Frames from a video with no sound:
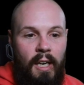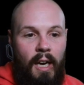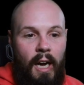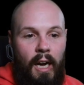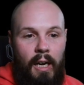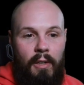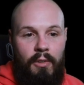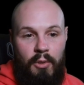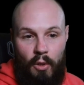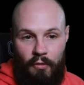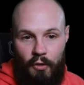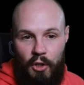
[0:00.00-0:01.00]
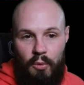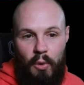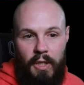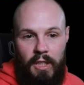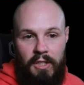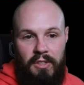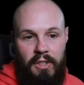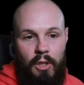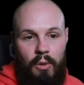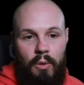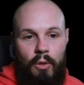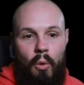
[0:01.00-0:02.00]
So the first one is, you
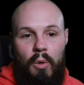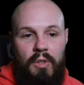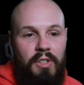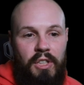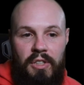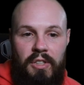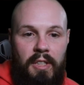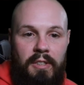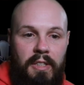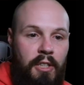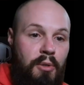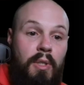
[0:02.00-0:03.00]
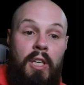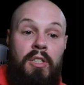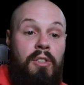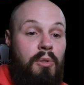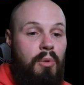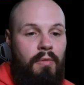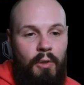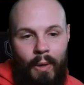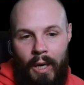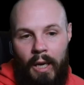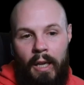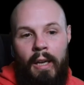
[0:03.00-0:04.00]
know, course logistics and introduction to
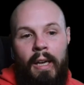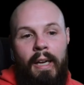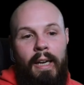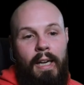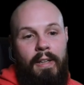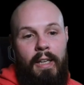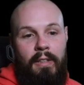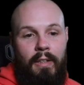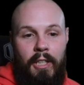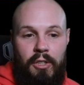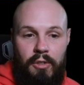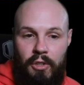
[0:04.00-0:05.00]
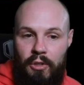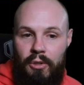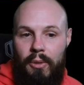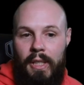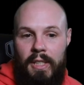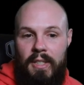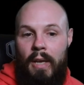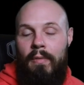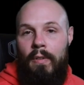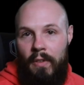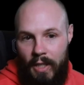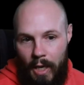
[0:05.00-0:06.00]
SwiftUI, and then lecture 2 is
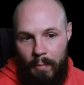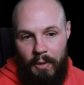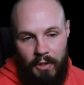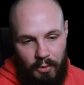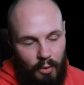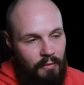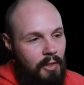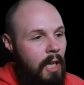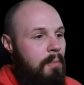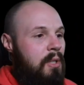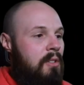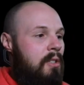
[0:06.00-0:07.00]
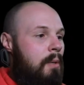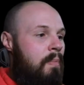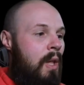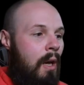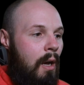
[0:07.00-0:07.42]
MVVM and the Swift type system.